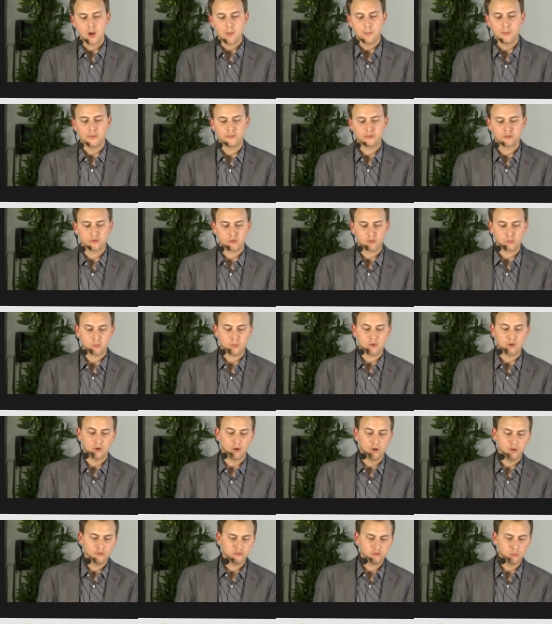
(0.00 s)
but we
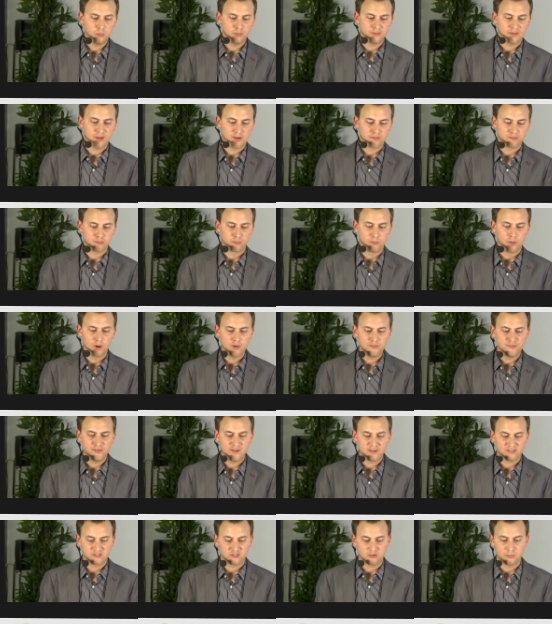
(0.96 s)
also would have more
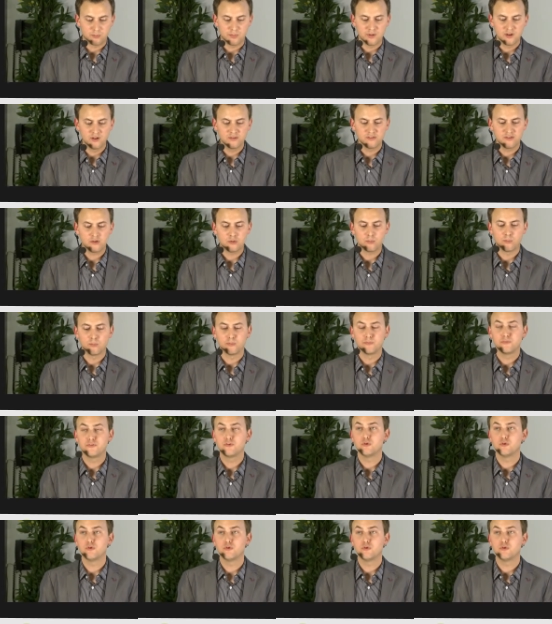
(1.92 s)
flexibility